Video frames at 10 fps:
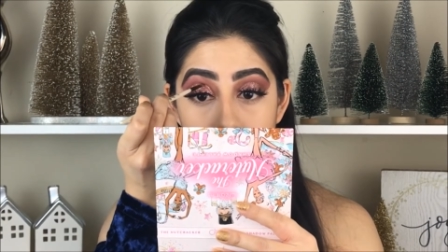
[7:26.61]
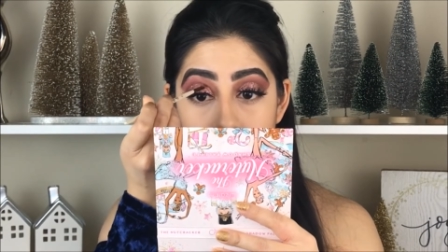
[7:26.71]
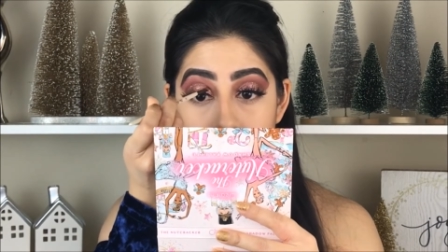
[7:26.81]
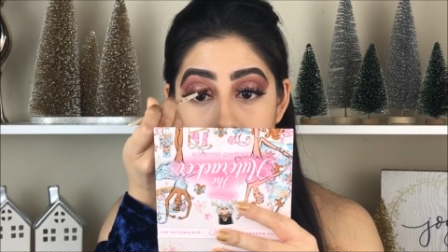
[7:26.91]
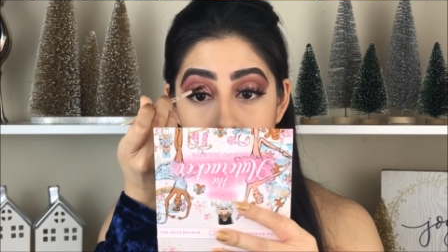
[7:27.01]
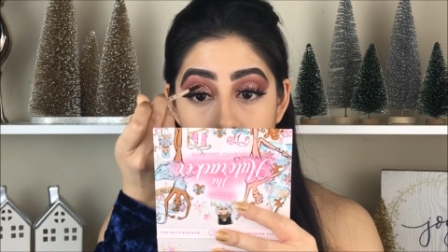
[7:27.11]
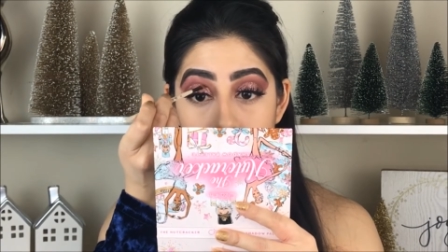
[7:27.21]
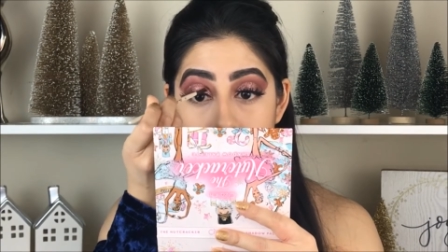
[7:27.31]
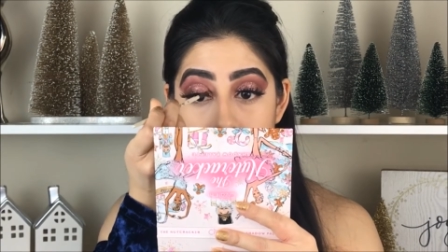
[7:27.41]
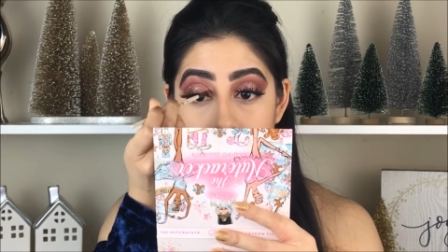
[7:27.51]
and
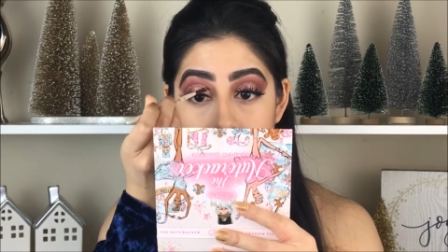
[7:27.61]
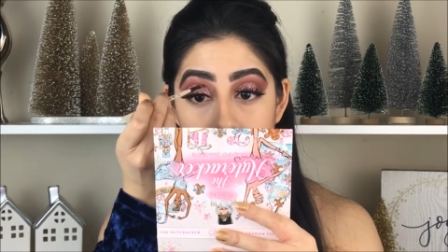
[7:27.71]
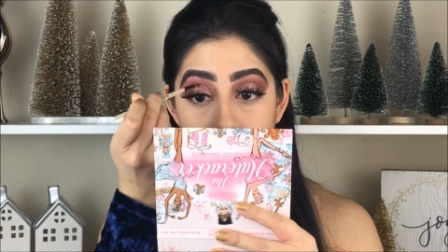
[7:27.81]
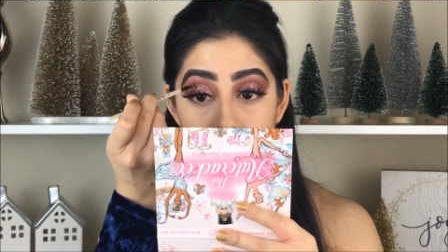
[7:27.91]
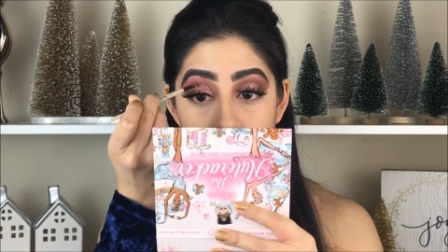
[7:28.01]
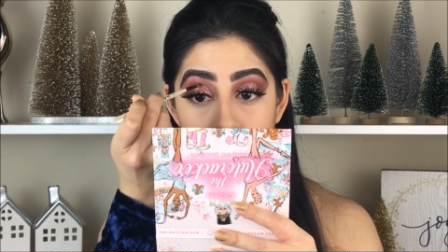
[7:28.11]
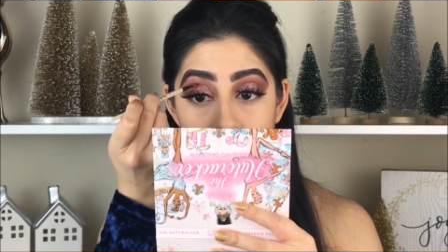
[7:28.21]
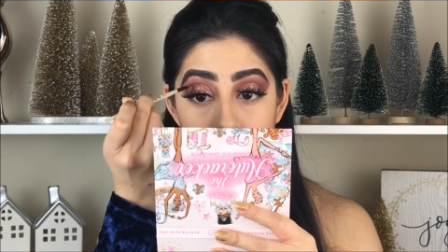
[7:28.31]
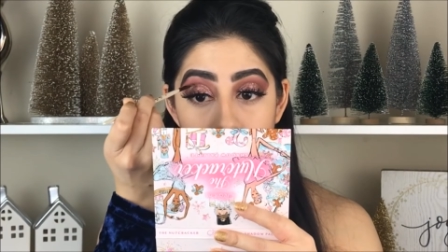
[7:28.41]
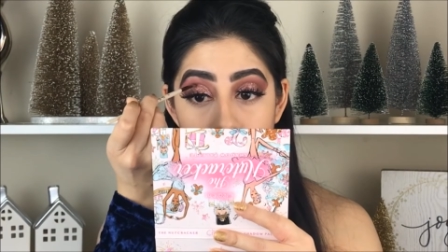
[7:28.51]
applying more
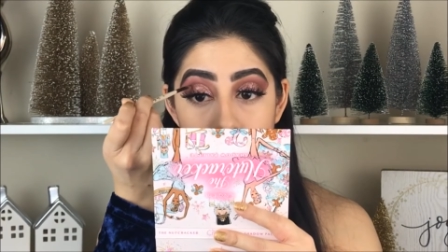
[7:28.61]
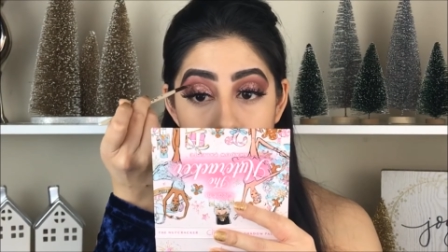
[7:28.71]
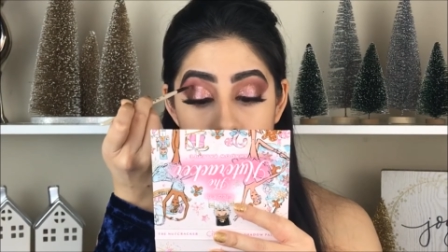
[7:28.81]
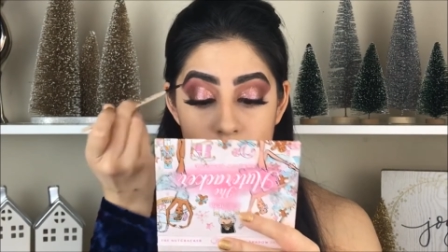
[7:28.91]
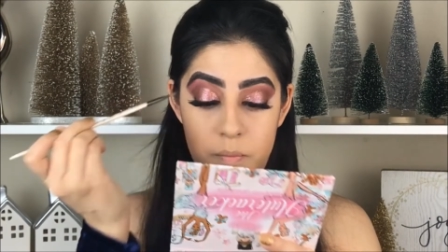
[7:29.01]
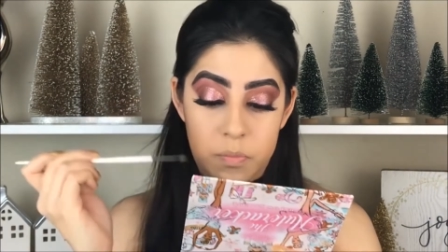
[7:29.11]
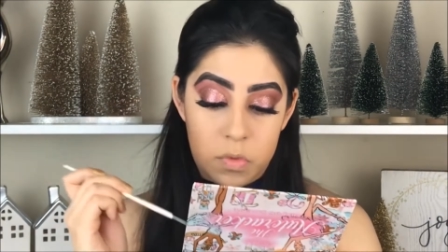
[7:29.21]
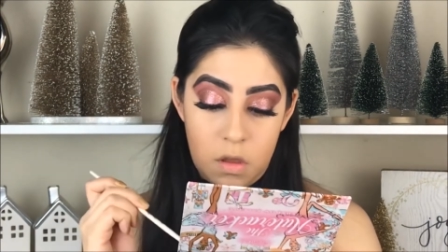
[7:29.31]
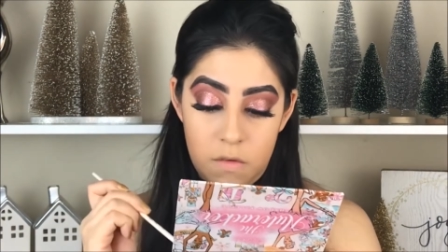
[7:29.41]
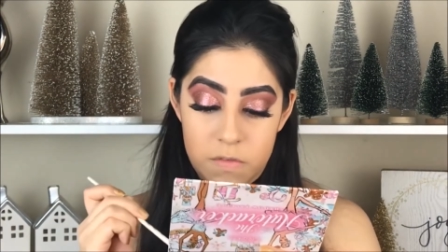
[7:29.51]

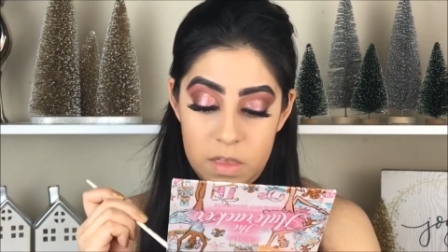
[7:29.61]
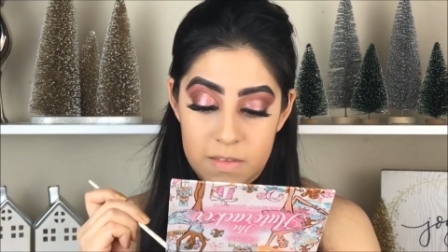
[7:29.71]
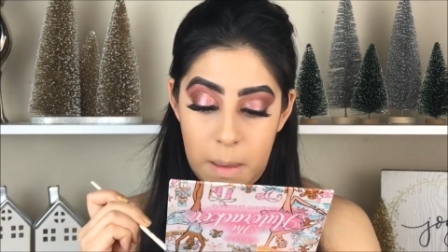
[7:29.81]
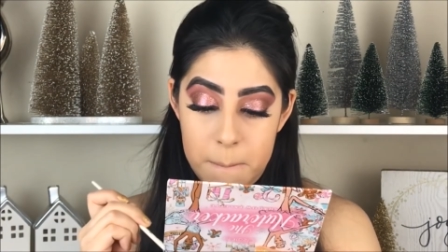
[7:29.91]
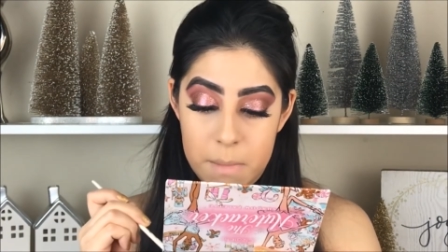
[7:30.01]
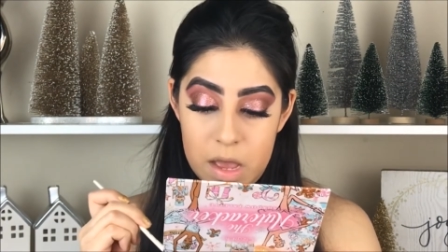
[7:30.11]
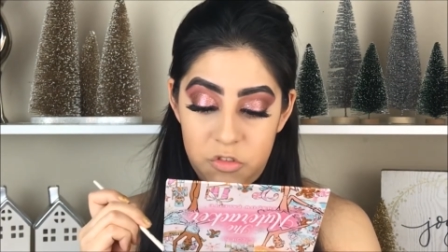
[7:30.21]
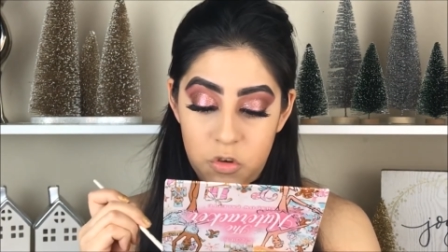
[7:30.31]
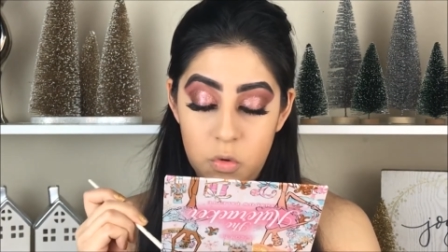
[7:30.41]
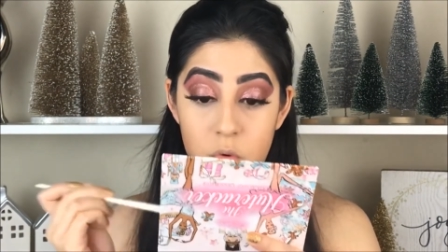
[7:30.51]
of this
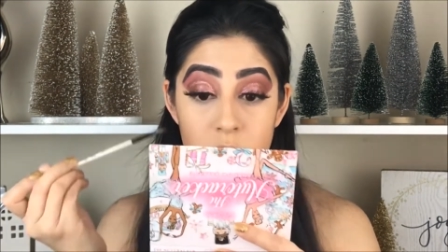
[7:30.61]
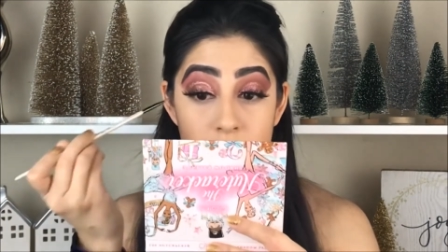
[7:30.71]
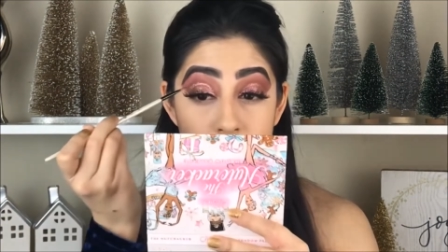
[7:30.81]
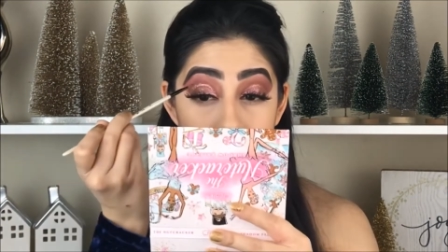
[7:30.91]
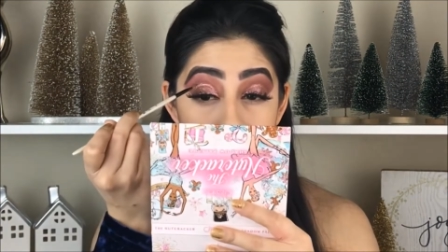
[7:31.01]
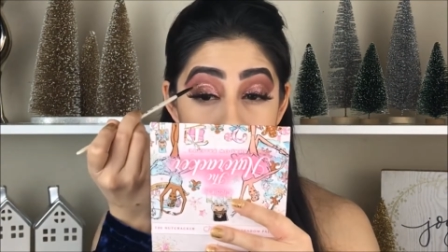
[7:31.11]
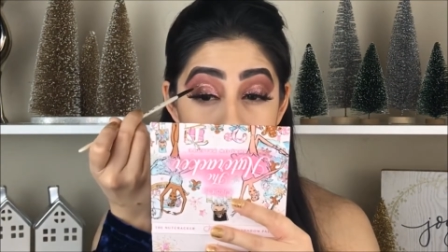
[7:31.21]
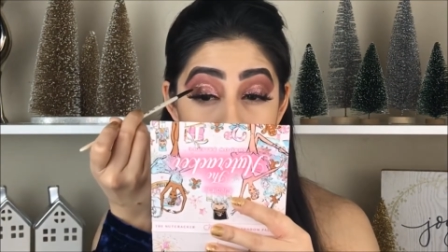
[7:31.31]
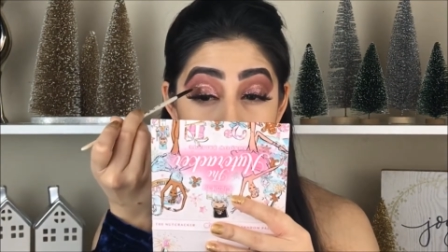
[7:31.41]
magical dance